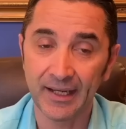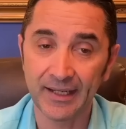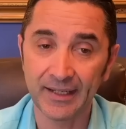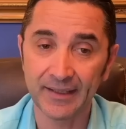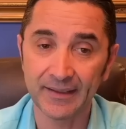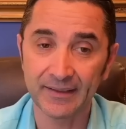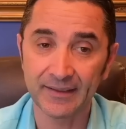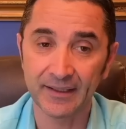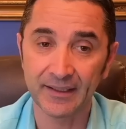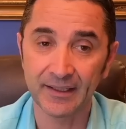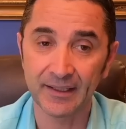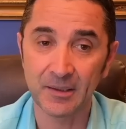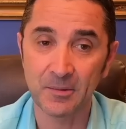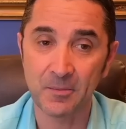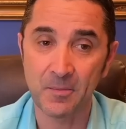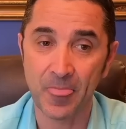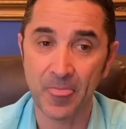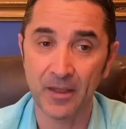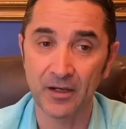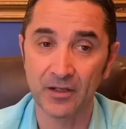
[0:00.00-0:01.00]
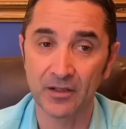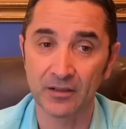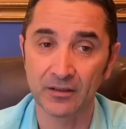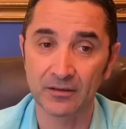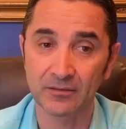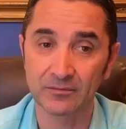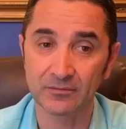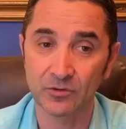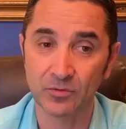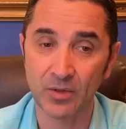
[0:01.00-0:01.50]
And
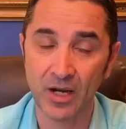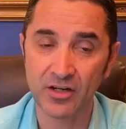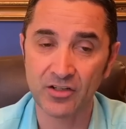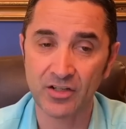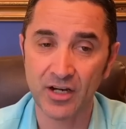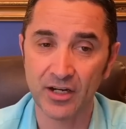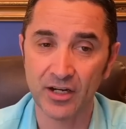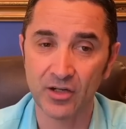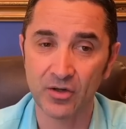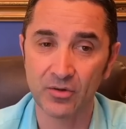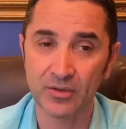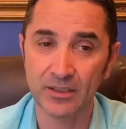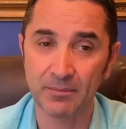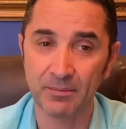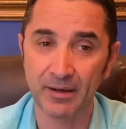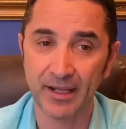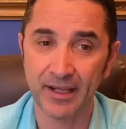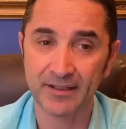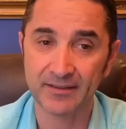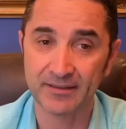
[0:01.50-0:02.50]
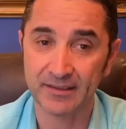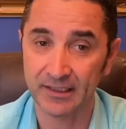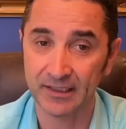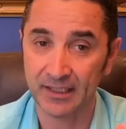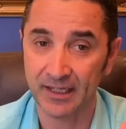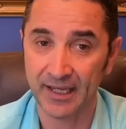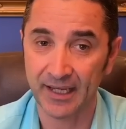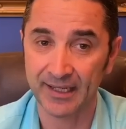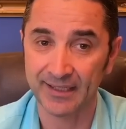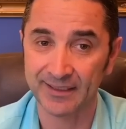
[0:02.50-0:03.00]
Russia, I know, in the Black
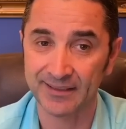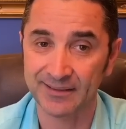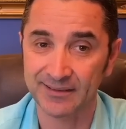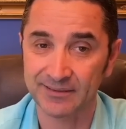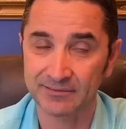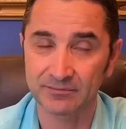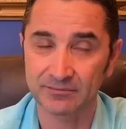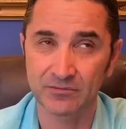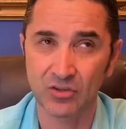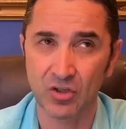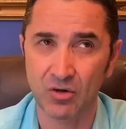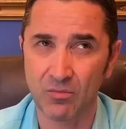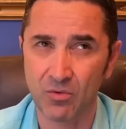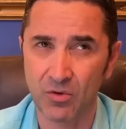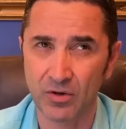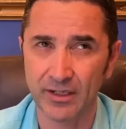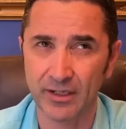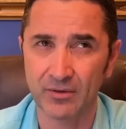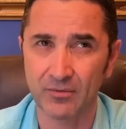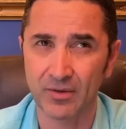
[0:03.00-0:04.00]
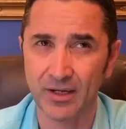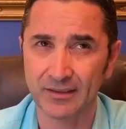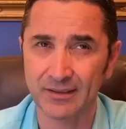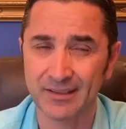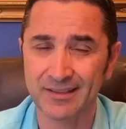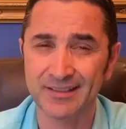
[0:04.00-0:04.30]
Sea had no more than, what,